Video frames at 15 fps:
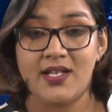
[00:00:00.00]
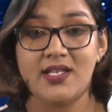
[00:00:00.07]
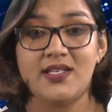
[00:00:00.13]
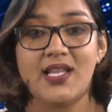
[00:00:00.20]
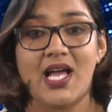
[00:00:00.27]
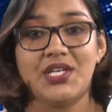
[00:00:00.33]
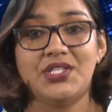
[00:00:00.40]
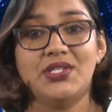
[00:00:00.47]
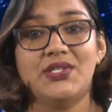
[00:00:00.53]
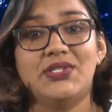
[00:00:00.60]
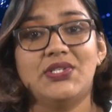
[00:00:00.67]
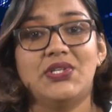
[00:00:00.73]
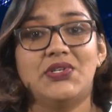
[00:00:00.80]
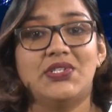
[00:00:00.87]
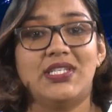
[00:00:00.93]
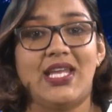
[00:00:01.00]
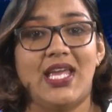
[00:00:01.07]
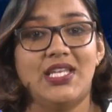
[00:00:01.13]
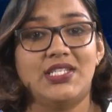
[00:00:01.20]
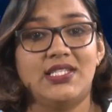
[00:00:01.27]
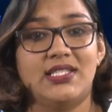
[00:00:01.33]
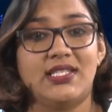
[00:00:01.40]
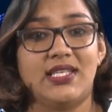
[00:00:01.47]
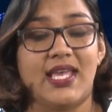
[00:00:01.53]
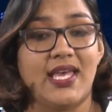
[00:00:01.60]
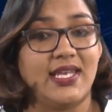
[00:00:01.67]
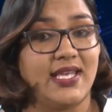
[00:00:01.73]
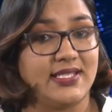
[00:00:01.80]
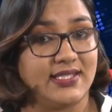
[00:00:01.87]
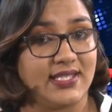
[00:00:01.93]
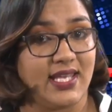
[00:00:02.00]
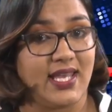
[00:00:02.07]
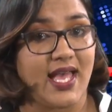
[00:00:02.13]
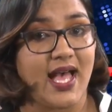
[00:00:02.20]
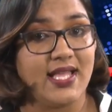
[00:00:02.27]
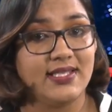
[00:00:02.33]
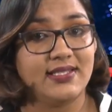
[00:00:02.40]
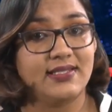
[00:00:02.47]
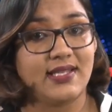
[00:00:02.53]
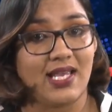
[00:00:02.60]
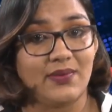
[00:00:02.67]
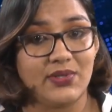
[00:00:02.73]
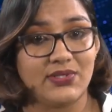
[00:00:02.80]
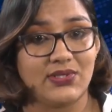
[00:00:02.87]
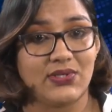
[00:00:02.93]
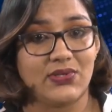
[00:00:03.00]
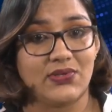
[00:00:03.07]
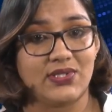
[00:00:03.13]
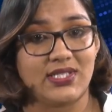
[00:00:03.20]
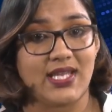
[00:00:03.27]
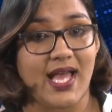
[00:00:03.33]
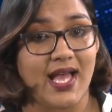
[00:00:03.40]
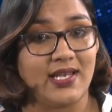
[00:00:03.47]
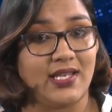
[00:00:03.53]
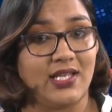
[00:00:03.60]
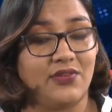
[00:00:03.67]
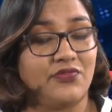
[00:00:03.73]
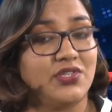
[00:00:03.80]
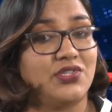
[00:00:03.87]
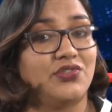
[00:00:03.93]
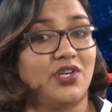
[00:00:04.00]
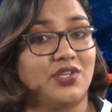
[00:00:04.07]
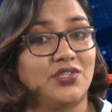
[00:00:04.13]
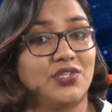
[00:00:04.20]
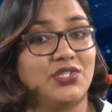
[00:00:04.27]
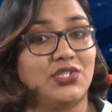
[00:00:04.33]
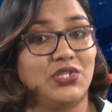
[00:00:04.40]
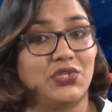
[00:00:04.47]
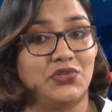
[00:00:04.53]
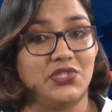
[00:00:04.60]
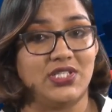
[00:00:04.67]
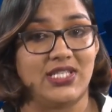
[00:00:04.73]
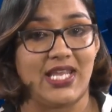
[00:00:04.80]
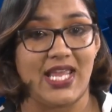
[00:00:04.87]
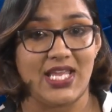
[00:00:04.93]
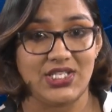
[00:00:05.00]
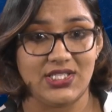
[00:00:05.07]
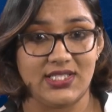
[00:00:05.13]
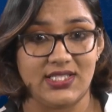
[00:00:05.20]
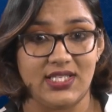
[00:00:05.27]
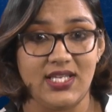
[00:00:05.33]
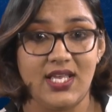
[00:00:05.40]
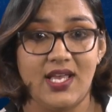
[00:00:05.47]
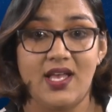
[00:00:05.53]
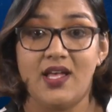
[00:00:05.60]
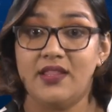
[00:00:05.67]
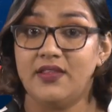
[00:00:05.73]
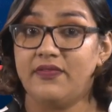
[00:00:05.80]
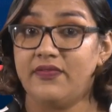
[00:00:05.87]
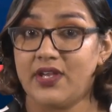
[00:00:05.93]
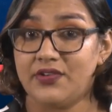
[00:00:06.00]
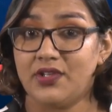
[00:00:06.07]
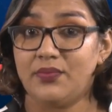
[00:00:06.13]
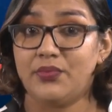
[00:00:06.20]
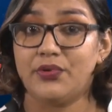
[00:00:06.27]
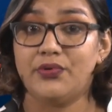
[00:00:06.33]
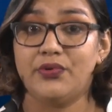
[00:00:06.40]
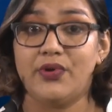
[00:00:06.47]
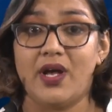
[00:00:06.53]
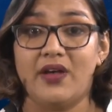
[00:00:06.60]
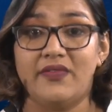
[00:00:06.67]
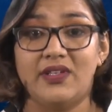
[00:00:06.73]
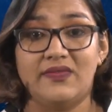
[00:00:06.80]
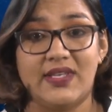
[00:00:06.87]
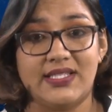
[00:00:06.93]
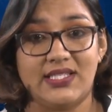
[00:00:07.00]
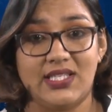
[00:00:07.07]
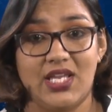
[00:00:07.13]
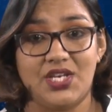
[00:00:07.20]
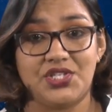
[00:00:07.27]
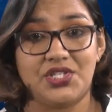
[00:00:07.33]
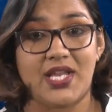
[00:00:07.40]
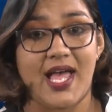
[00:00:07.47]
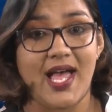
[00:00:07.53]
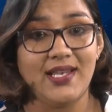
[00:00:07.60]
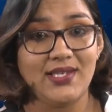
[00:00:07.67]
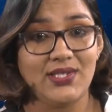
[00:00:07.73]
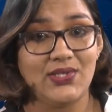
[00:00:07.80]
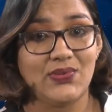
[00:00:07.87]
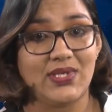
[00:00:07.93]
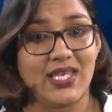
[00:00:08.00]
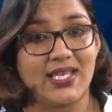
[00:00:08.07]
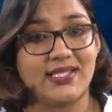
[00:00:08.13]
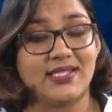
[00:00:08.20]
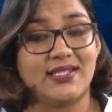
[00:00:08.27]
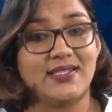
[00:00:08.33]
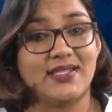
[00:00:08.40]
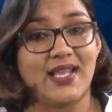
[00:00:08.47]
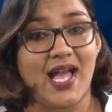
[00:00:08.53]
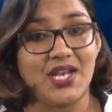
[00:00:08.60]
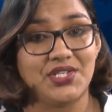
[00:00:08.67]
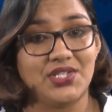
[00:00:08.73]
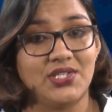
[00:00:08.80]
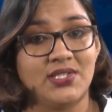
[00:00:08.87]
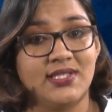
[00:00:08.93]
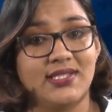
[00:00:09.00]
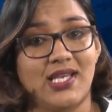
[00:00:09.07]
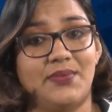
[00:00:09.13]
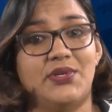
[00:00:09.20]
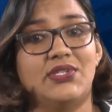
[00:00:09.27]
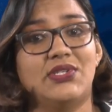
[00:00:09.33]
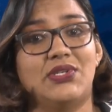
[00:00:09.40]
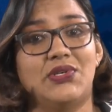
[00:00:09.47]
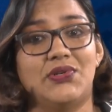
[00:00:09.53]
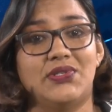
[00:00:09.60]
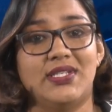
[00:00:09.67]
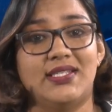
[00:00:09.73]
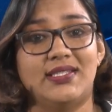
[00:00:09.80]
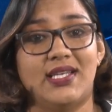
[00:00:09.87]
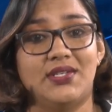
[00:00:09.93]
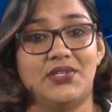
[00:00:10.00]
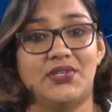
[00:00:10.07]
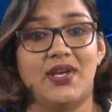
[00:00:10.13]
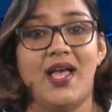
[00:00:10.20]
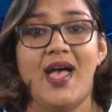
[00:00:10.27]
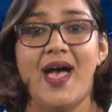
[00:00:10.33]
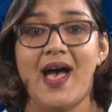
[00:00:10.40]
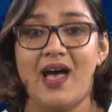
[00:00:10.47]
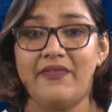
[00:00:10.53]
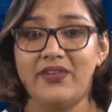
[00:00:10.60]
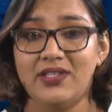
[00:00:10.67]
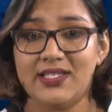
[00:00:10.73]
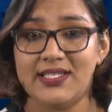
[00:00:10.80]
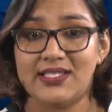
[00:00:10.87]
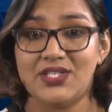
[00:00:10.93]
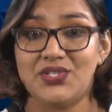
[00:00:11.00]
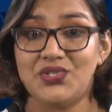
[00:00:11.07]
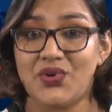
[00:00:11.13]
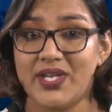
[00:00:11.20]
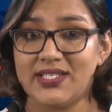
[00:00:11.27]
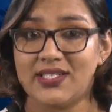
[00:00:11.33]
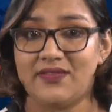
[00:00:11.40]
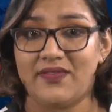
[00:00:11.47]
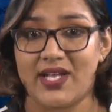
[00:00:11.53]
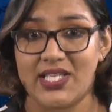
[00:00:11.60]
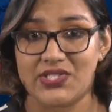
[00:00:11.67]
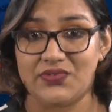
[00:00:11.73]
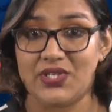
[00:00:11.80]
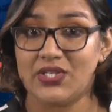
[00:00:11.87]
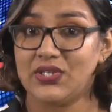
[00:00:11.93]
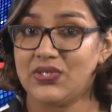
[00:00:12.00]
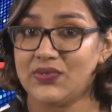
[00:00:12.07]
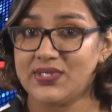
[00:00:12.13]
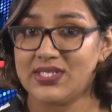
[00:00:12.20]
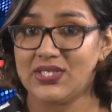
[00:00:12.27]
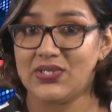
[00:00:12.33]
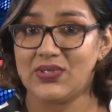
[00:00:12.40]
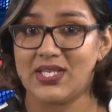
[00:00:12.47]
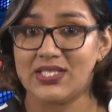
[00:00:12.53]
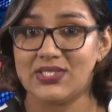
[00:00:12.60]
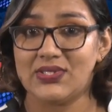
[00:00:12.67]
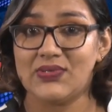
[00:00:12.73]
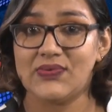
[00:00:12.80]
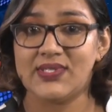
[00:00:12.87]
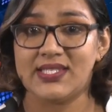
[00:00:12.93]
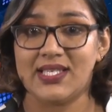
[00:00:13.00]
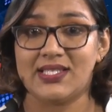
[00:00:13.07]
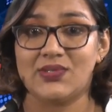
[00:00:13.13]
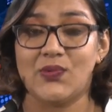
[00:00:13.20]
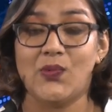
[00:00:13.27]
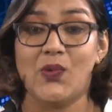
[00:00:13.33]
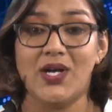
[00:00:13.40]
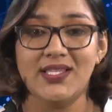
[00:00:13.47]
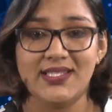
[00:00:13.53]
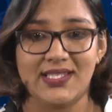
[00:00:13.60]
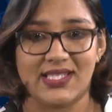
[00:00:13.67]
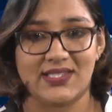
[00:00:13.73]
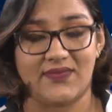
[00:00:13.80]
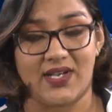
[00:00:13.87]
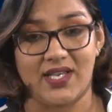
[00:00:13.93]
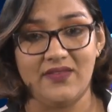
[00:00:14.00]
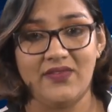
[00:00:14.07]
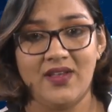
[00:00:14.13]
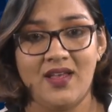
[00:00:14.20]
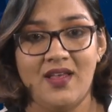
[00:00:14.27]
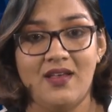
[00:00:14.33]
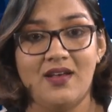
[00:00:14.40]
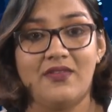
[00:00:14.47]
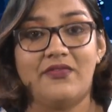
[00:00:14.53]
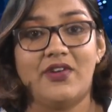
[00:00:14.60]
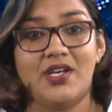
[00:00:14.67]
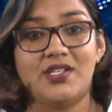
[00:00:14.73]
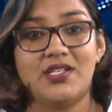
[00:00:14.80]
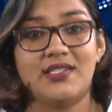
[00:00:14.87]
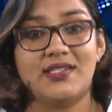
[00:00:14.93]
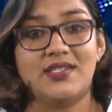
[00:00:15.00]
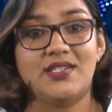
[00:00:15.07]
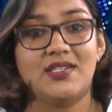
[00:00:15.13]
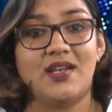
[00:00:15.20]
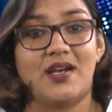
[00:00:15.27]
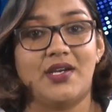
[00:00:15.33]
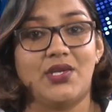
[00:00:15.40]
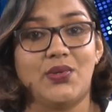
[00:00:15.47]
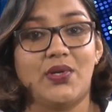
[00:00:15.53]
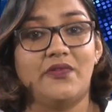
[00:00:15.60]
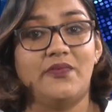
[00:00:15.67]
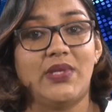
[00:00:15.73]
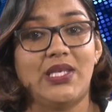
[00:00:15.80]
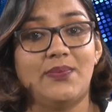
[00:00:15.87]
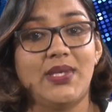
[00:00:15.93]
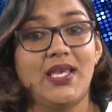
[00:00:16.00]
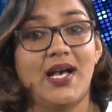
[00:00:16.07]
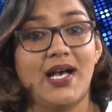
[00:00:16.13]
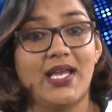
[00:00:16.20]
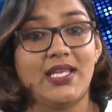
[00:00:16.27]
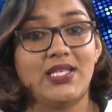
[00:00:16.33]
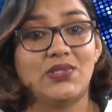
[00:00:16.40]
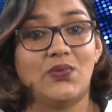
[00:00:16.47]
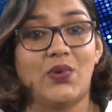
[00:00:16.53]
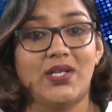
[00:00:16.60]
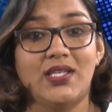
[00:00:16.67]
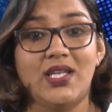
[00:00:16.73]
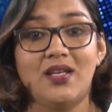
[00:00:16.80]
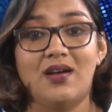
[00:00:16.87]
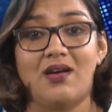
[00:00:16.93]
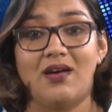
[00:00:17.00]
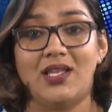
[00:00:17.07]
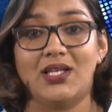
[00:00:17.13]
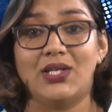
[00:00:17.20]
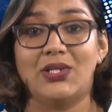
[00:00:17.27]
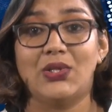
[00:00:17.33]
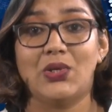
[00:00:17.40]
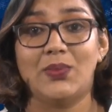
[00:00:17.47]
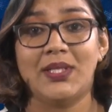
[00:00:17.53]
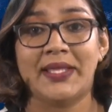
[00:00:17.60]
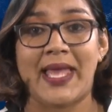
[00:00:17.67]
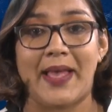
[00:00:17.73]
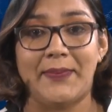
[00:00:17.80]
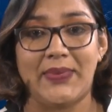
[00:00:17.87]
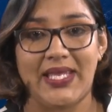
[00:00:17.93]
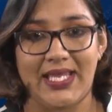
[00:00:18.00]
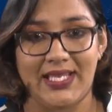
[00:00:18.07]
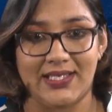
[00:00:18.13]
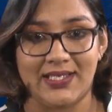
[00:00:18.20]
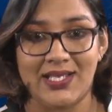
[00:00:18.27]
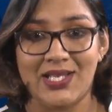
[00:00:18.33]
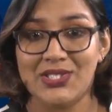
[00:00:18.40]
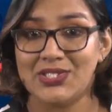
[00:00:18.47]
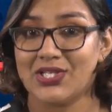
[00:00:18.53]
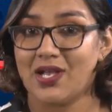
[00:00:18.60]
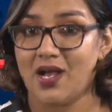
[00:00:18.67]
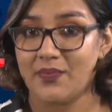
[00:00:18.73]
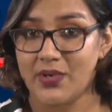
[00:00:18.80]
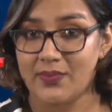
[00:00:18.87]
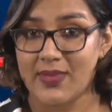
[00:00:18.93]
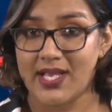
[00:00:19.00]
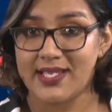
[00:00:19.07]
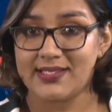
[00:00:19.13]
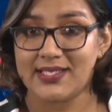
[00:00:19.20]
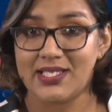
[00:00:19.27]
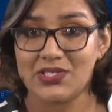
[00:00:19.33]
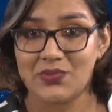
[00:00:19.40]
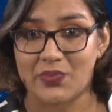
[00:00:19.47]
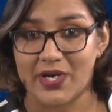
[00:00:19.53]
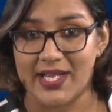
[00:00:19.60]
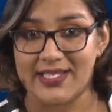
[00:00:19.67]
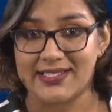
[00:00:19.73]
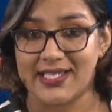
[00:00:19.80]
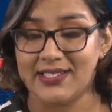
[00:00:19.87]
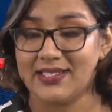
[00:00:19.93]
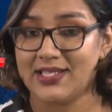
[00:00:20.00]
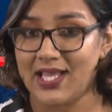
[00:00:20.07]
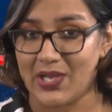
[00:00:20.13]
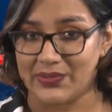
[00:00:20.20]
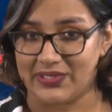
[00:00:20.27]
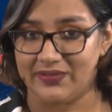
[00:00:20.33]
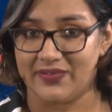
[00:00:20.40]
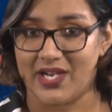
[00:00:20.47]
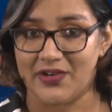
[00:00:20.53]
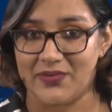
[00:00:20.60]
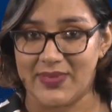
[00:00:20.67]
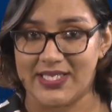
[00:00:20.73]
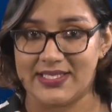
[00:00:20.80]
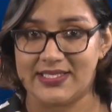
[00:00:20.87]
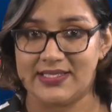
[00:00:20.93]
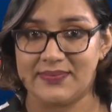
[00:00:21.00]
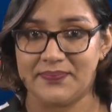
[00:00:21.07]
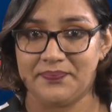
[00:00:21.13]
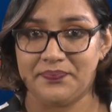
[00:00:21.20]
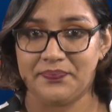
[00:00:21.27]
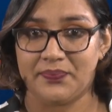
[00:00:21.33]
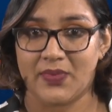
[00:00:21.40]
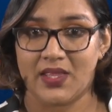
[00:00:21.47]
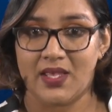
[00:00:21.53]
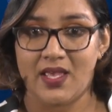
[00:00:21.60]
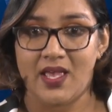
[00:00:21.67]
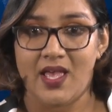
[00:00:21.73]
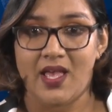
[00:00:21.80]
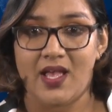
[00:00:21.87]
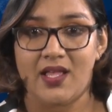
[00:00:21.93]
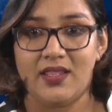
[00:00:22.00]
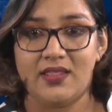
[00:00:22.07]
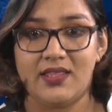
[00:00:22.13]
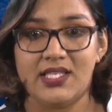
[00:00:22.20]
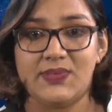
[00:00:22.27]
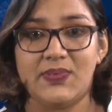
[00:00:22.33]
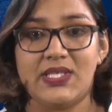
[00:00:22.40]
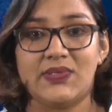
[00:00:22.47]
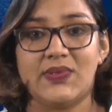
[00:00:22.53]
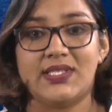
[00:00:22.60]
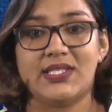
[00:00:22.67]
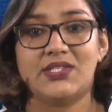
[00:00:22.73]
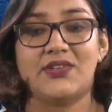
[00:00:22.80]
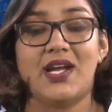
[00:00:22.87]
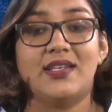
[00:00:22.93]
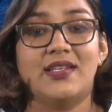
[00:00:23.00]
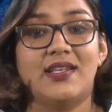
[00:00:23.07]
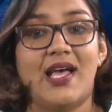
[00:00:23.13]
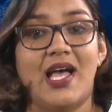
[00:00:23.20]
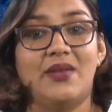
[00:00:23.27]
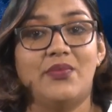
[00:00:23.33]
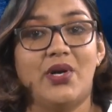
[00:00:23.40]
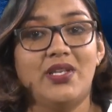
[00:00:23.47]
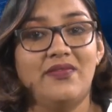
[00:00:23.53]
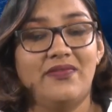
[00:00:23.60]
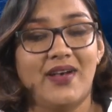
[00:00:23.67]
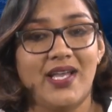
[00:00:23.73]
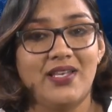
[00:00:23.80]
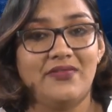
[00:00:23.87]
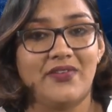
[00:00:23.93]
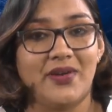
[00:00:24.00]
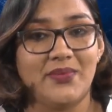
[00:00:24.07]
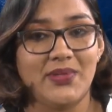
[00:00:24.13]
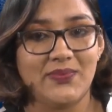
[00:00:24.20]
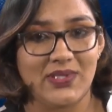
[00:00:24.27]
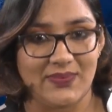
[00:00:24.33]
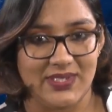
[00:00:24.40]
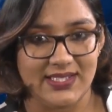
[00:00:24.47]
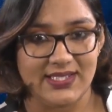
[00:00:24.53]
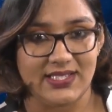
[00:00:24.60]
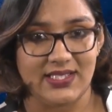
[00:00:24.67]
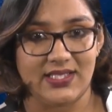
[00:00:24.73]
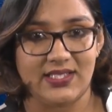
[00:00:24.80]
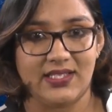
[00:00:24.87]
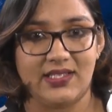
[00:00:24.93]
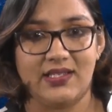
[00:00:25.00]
the National Security Agency, NSA, and Cybersecurity and Infrastructure Security Agency, the Federal Bureau of Investigation, and the UK's National Cybersecurity Centre have released a joint advisory accusing Unit 26165 of Russia's GRU of being behind what they call a global campaign to compromise enterprise and cloud environments. This piece was extracted and modified from BBC.